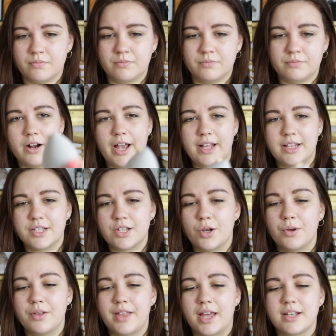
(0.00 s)
Alright,
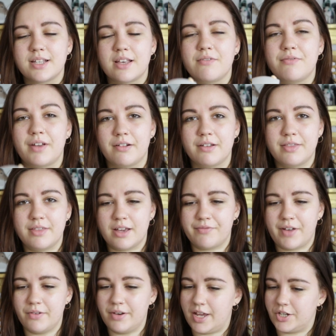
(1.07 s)
so that is a very thick
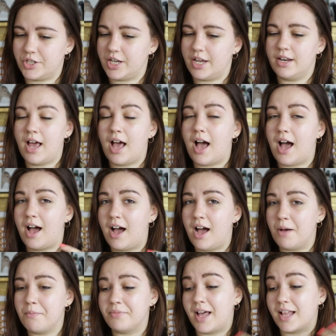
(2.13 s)
foundation.
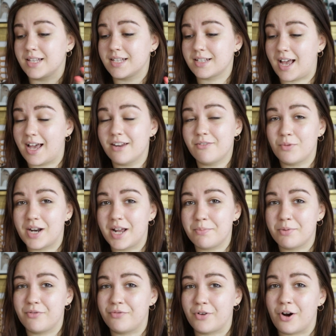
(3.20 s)
That's kind of what I
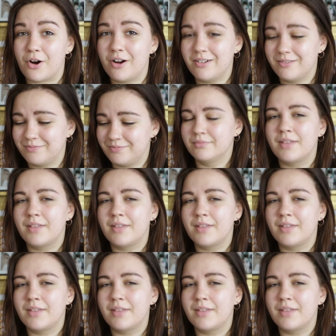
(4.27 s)
prefer.